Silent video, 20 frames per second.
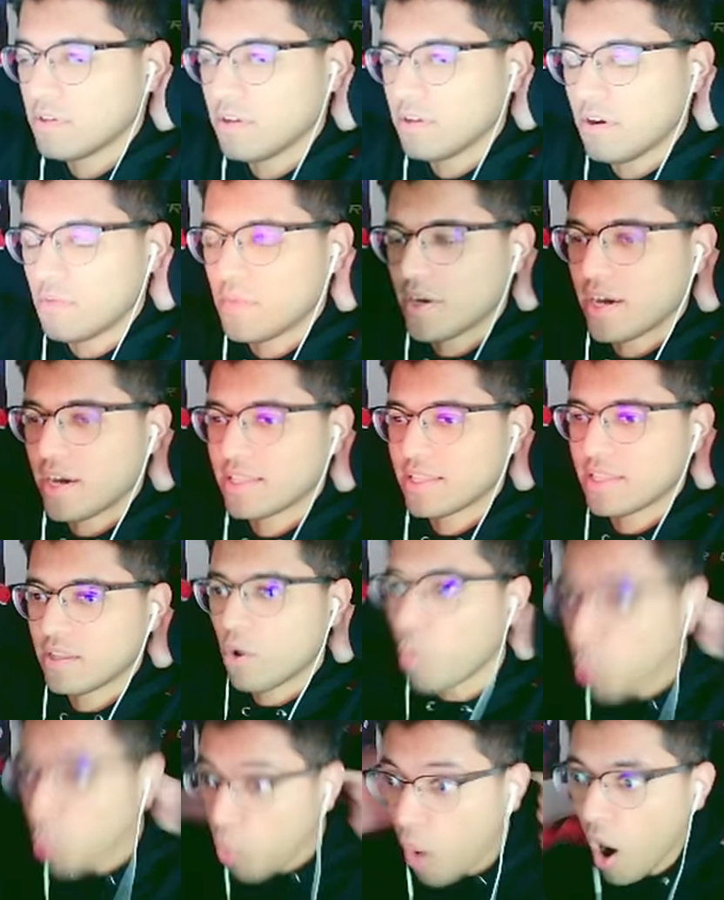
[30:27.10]
Oh my god, that-
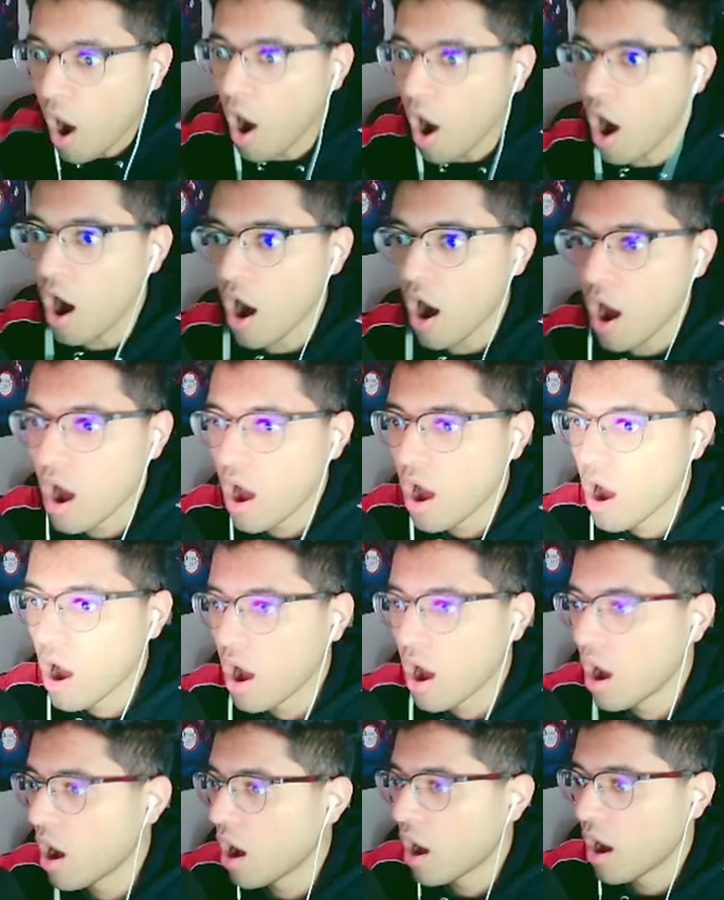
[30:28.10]
Whoa!
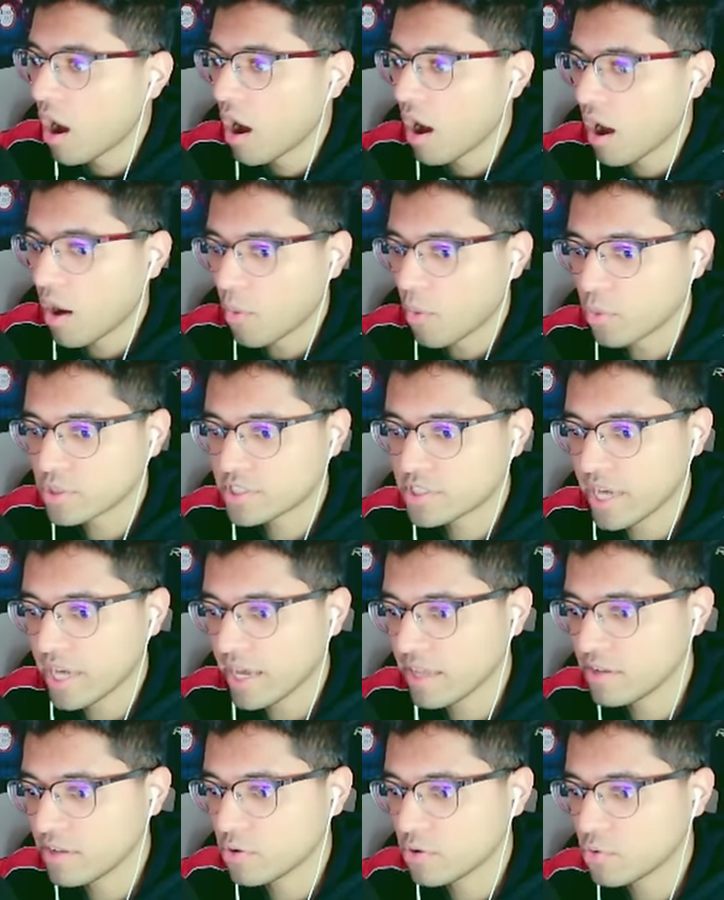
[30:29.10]
Was
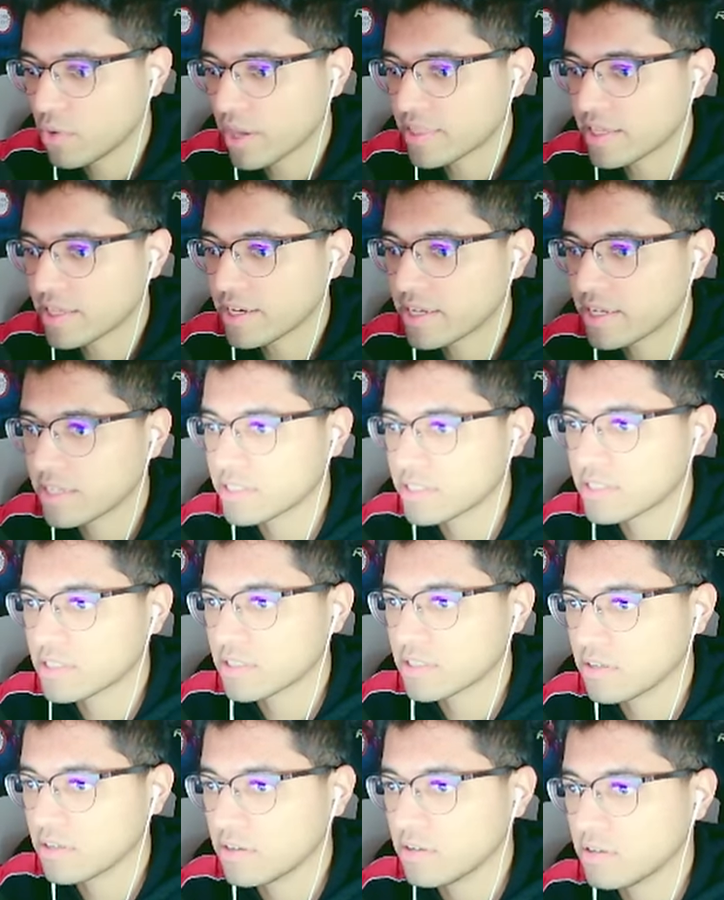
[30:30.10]
that who I think it is?
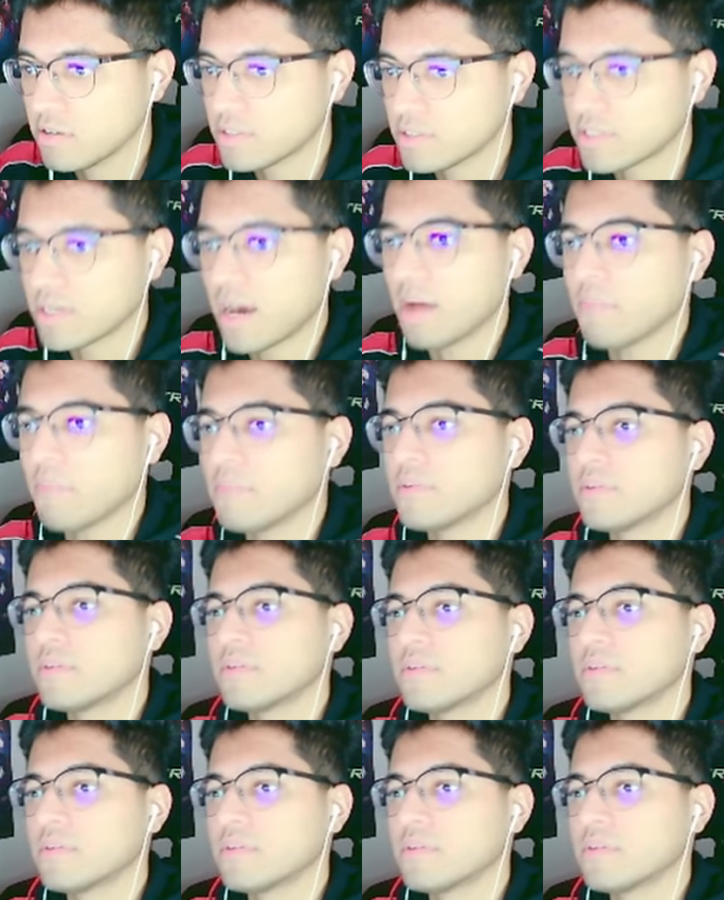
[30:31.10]
Stop.